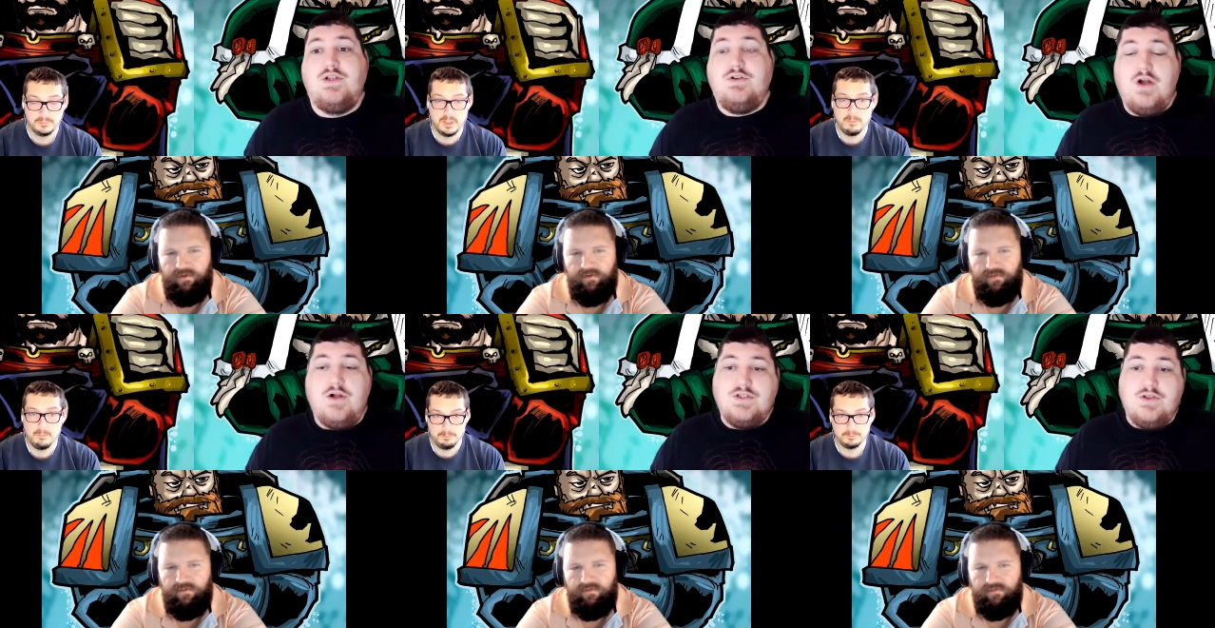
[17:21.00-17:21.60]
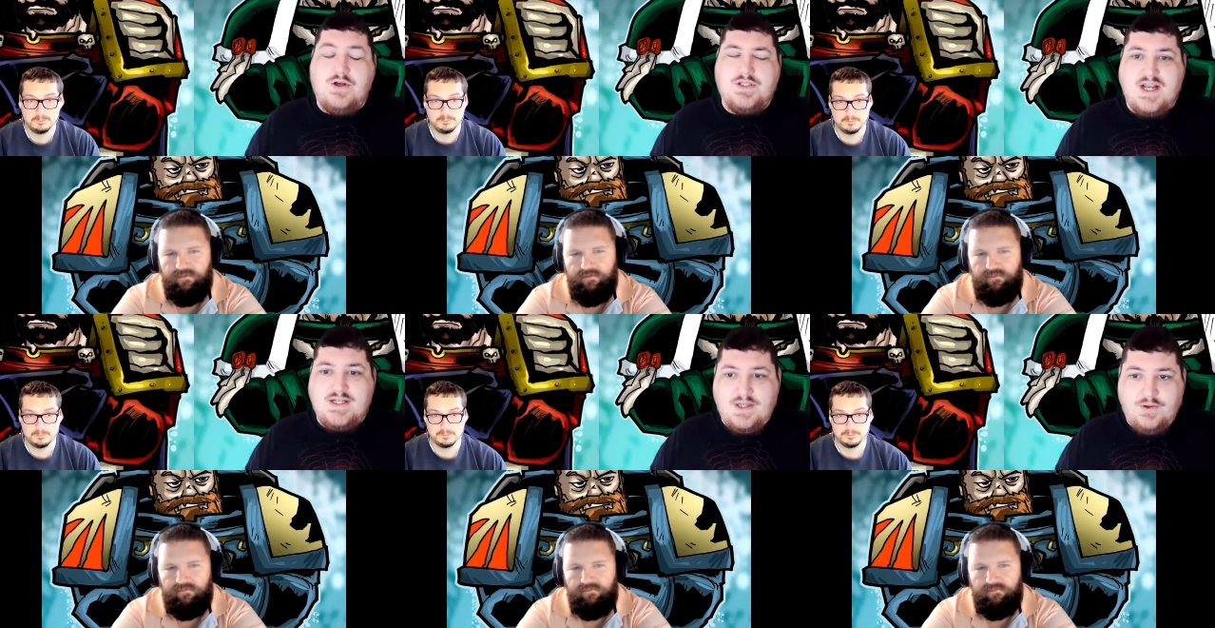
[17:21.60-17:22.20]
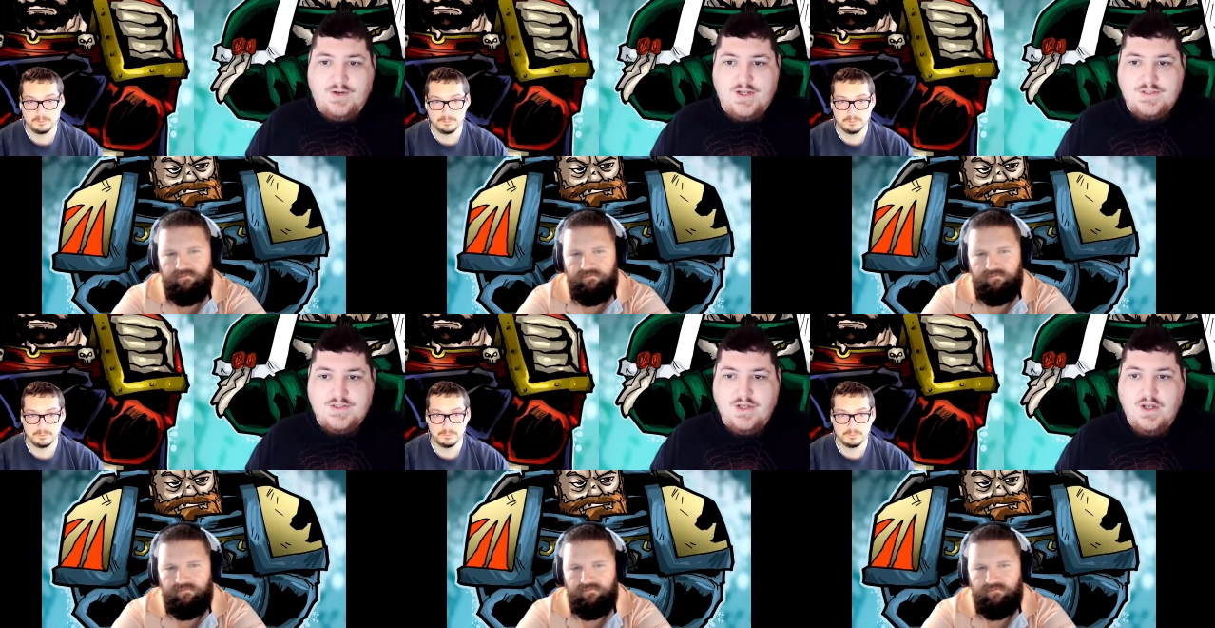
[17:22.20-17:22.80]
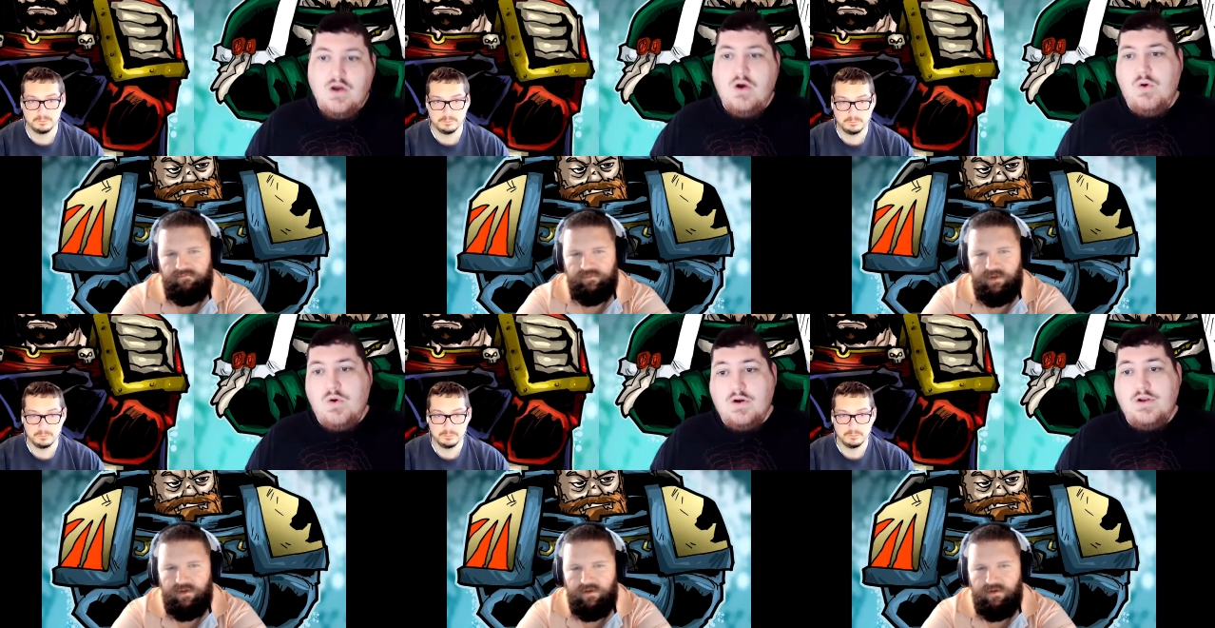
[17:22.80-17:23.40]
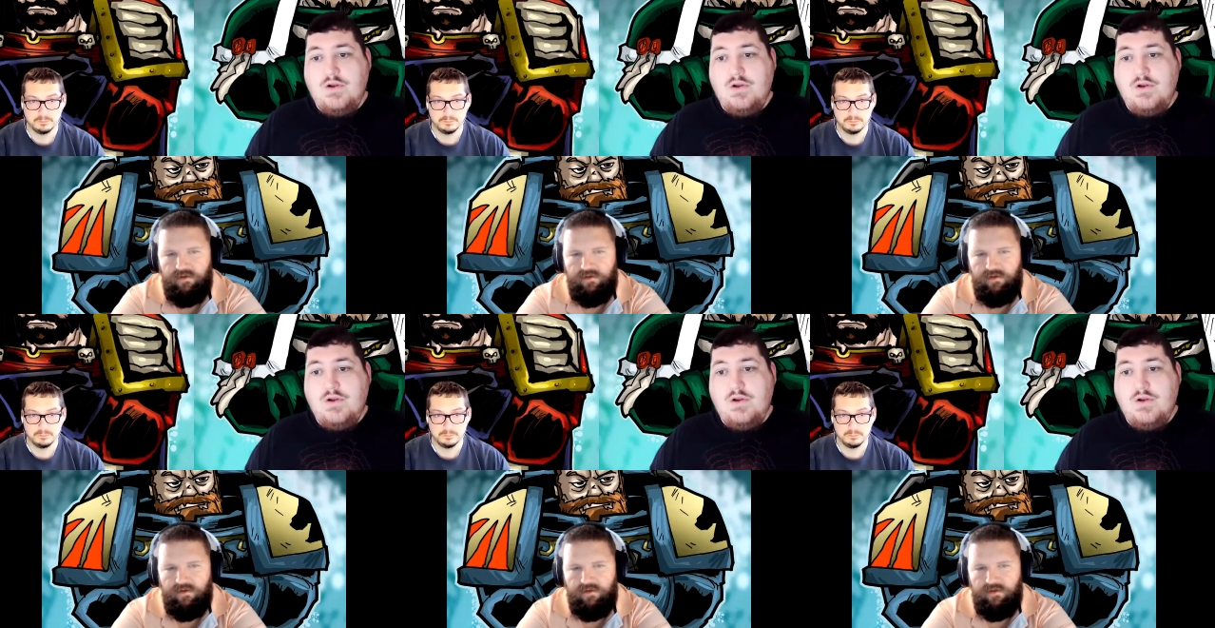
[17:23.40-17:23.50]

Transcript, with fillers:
Speaker 1: yep. cults alongside Tyranids, or